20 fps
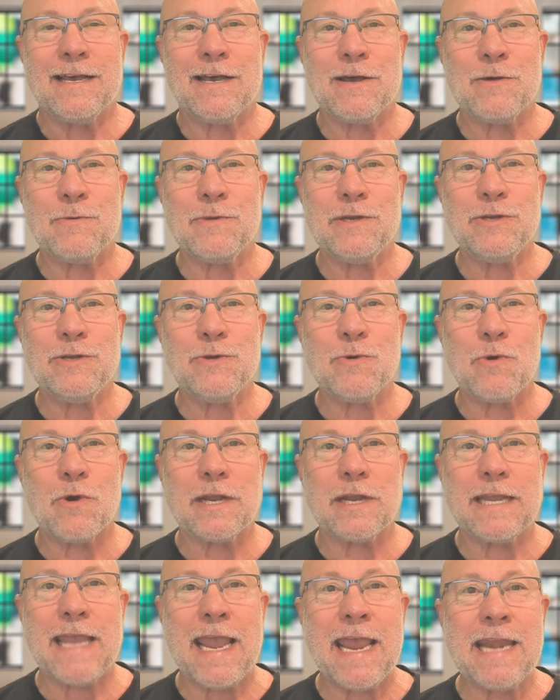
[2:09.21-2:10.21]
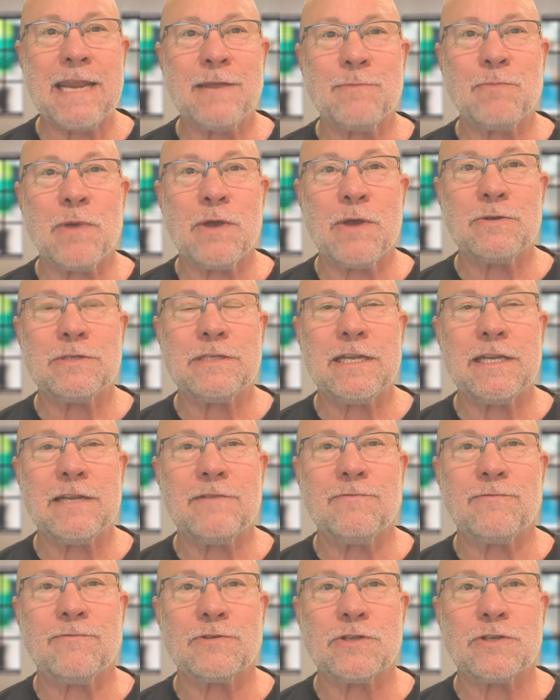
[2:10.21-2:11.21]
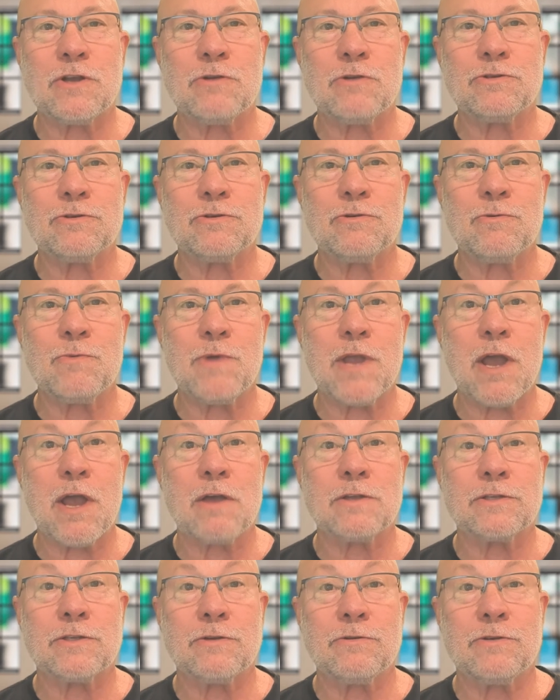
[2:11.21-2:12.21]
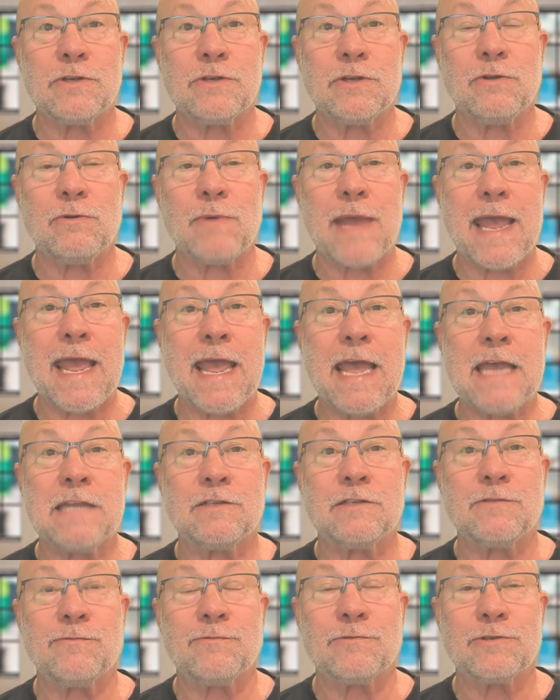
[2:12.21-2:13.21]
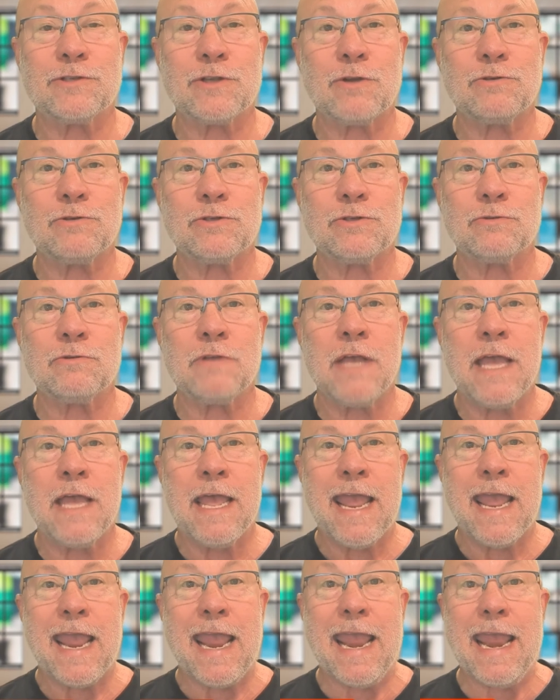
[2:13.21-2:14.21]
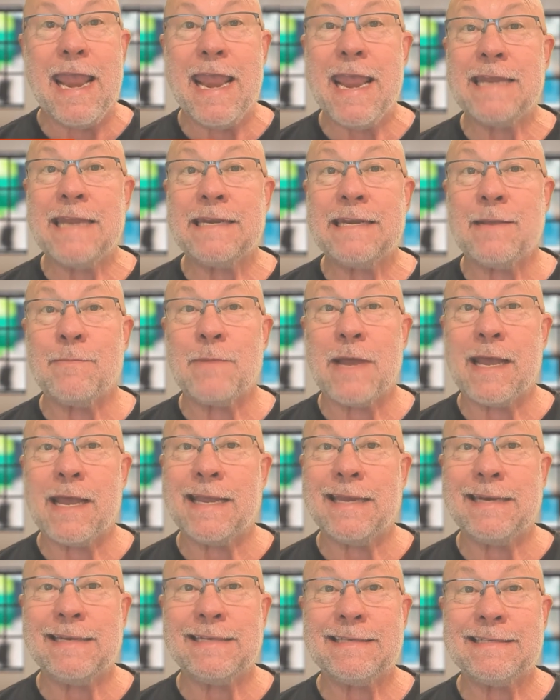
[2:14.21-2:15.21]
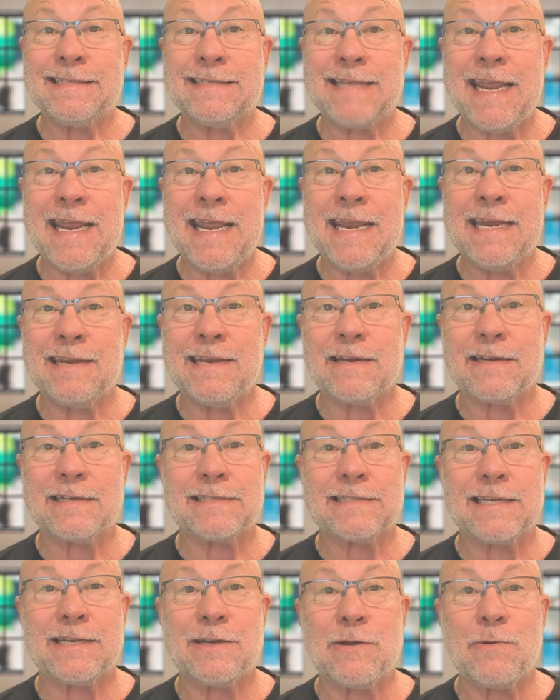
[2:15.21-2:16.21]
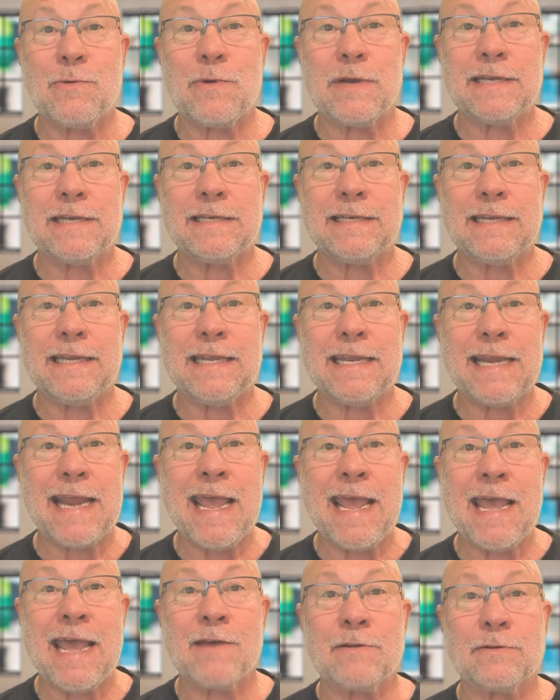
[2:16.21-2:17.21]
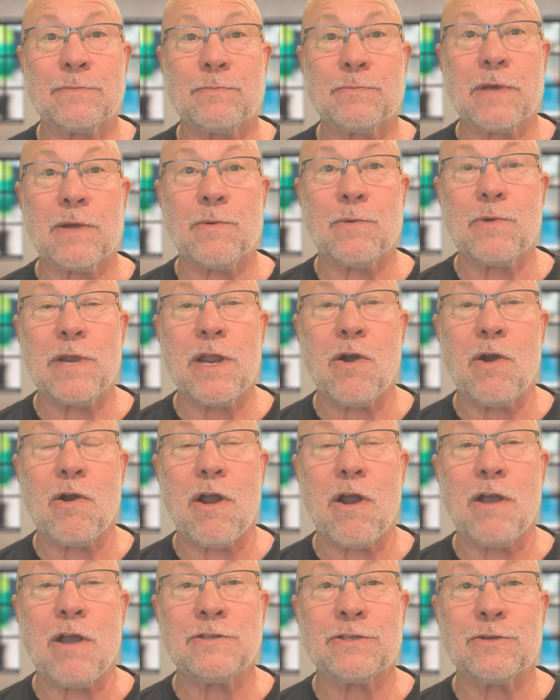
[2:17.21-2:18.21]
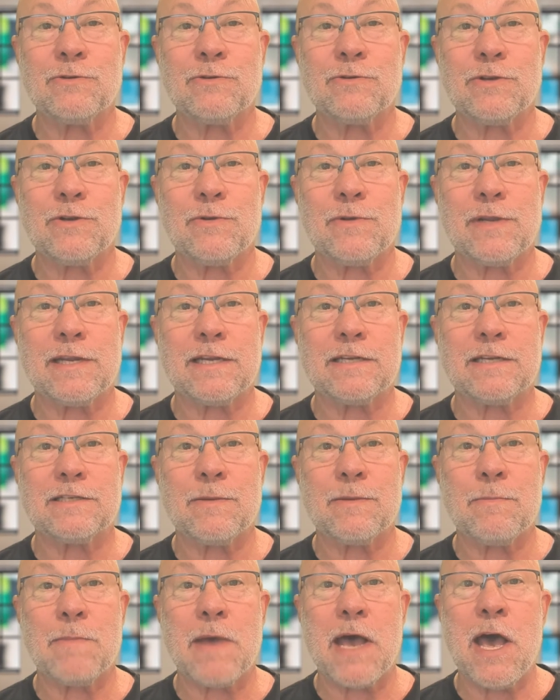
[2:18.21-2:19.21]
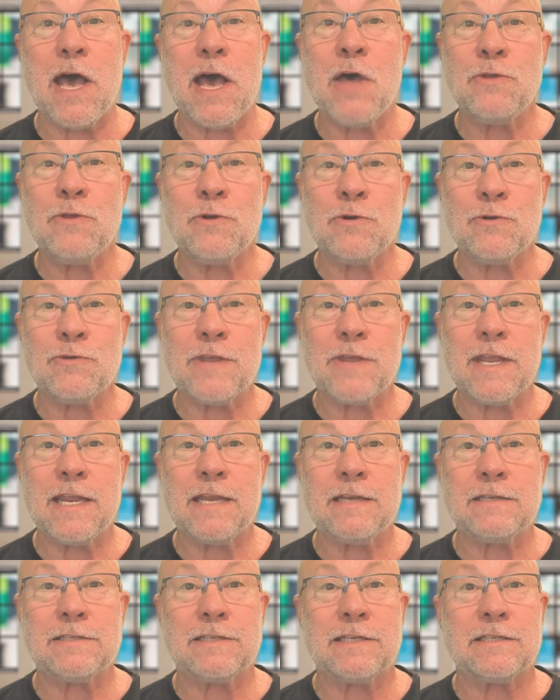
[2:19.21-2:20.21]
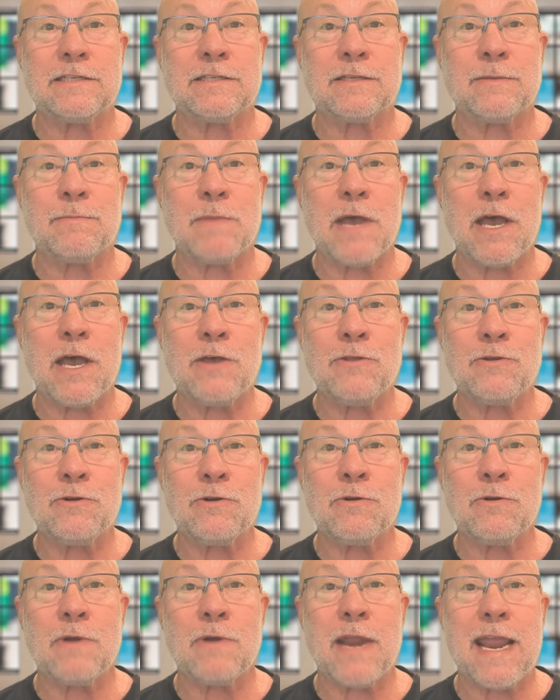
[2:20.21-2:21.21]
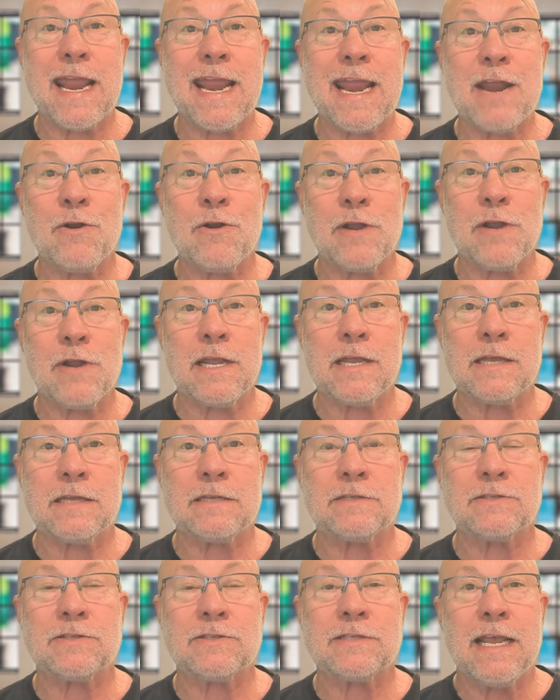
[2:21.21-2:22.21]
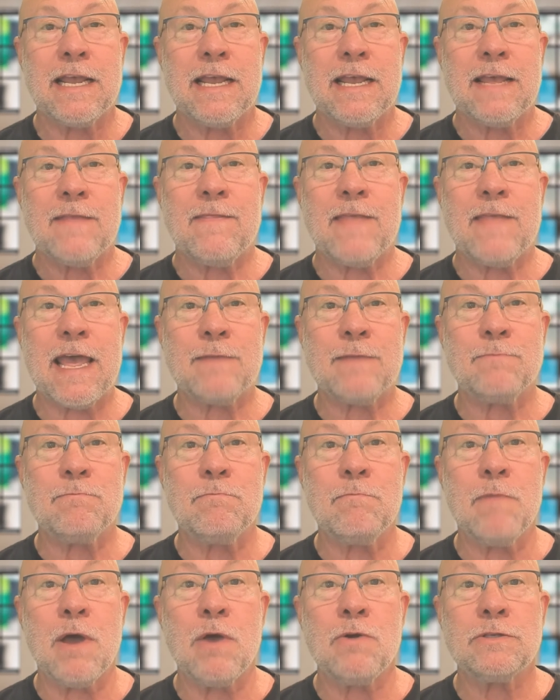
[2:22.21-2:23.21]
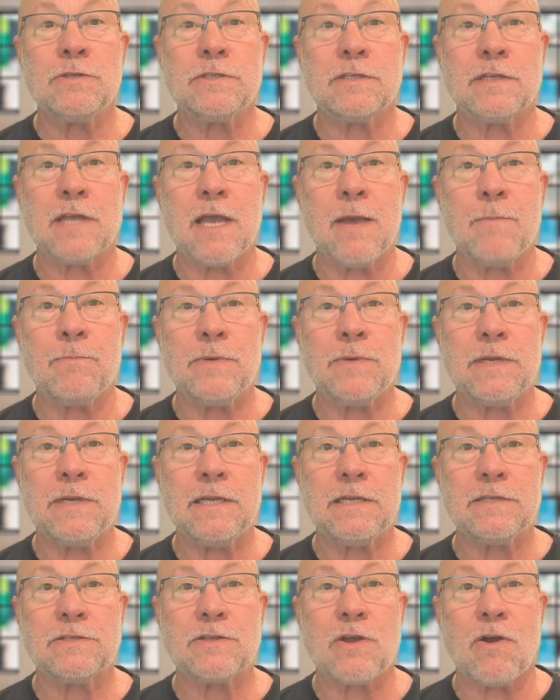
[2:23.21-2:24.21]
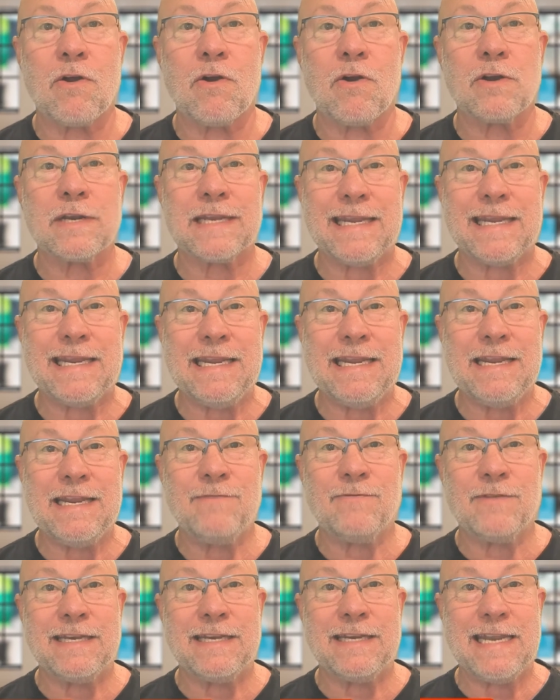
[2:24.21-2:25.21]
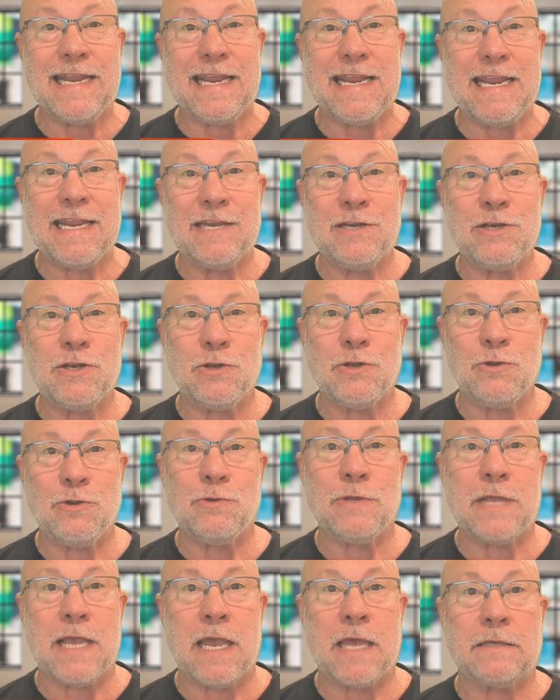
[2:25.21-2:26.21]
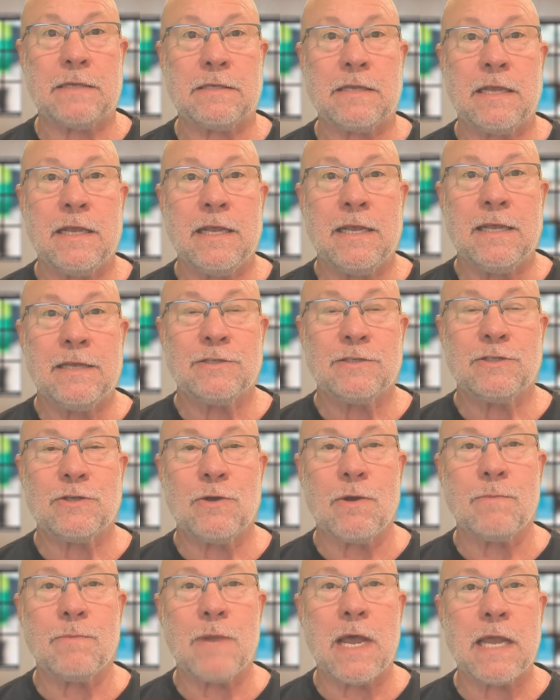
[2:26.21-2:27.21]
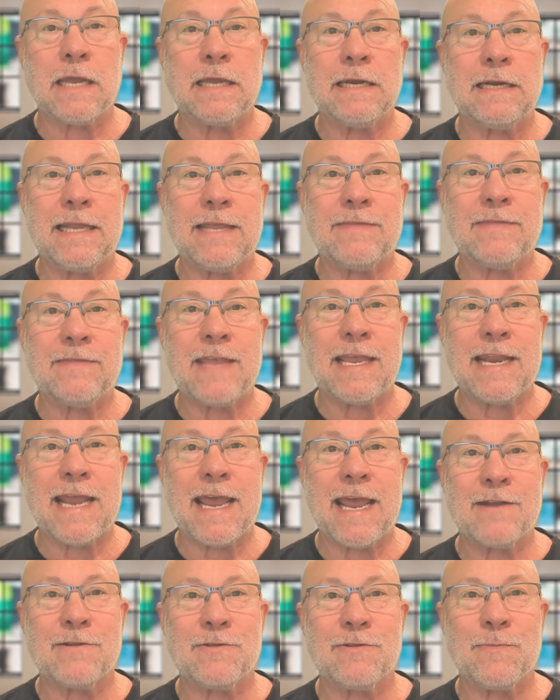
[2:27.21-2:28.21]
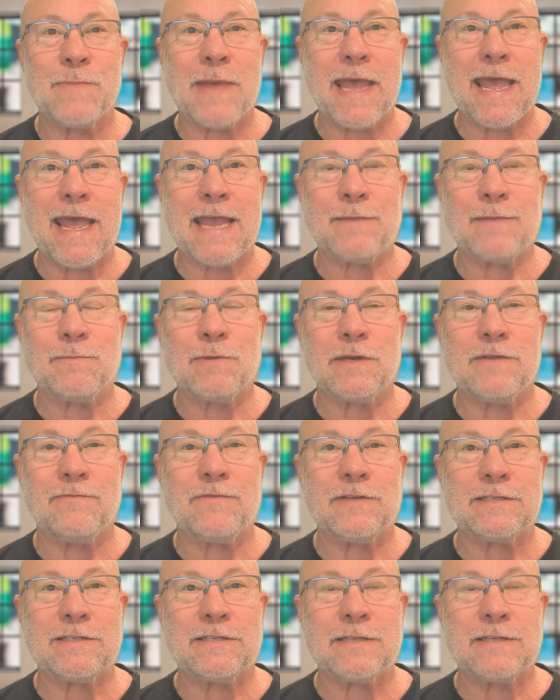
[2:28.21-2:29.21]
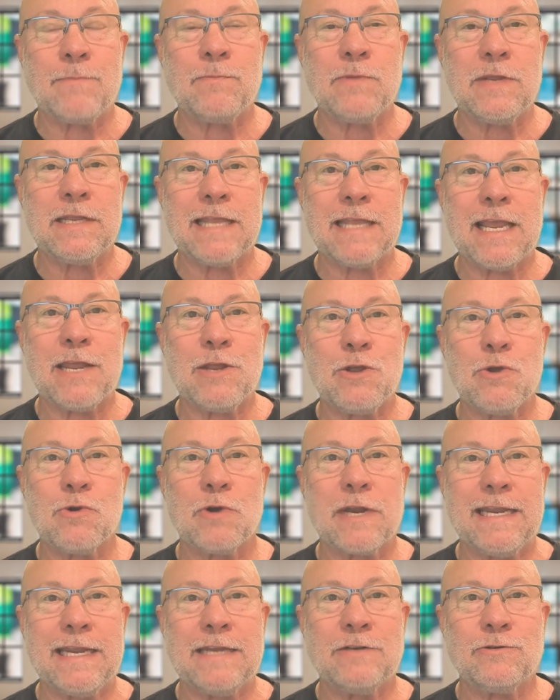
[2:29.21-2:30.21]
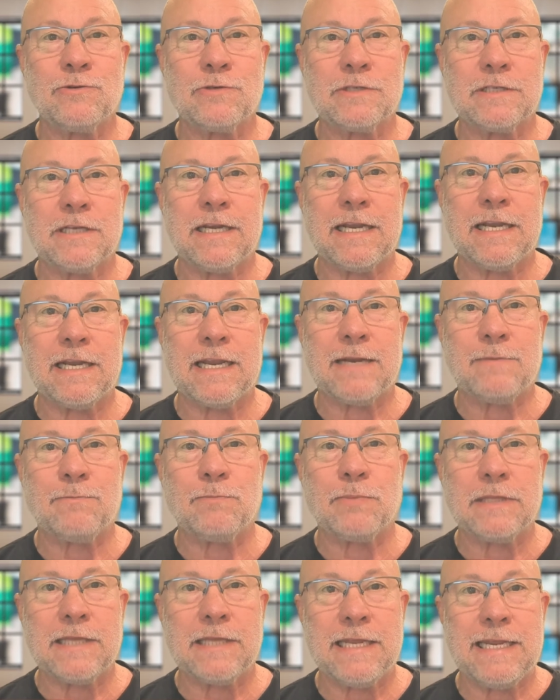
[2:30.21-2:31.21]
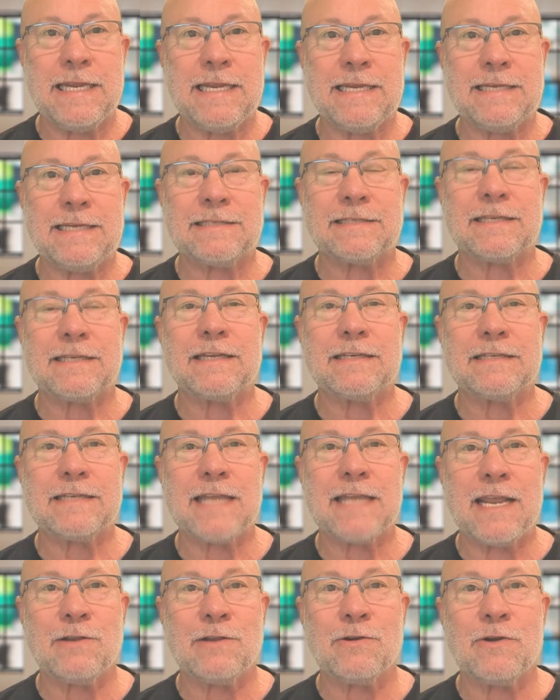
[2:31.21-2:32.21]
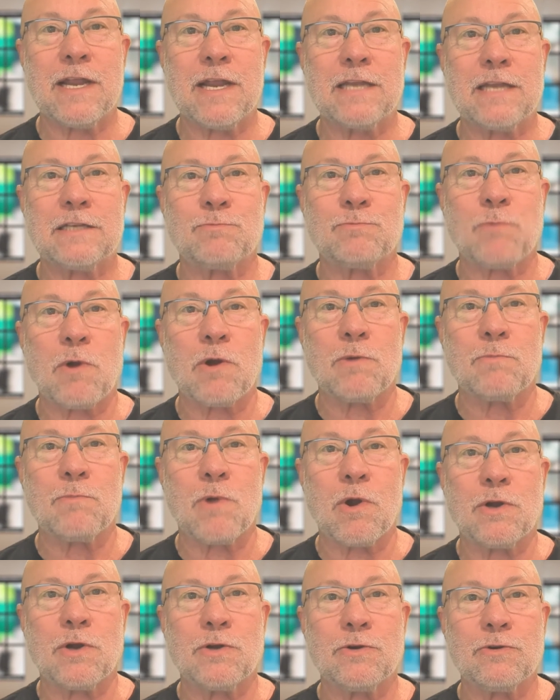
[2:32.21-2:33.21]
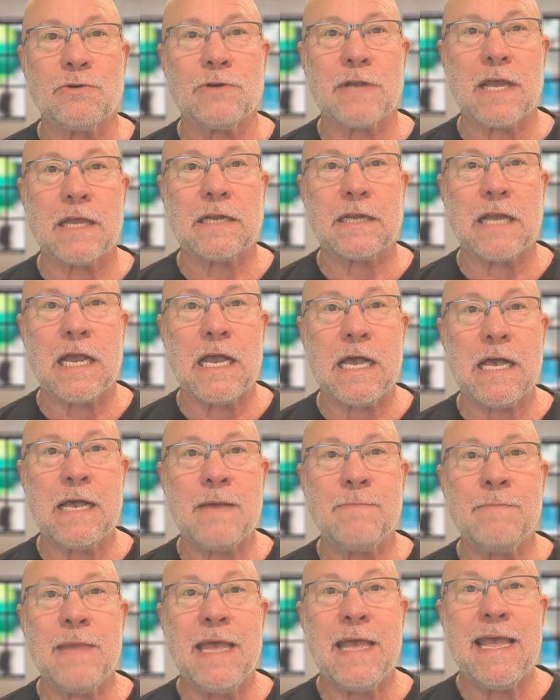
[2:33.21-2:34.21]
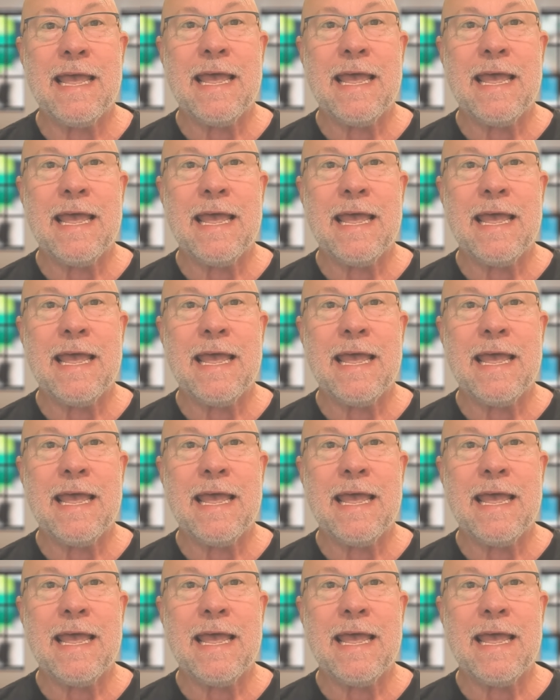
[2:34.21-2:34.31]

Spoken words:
We do organic posting for social. We also do ads for social. And I'm not going to say it here because I don't want it to get out, but we are also doing some other things in some other areas that most companies aren't even into yet. So I'm not going to let that out of the bag, but if it's something that you're interested in, please, Taylor at sparkmarketer.com.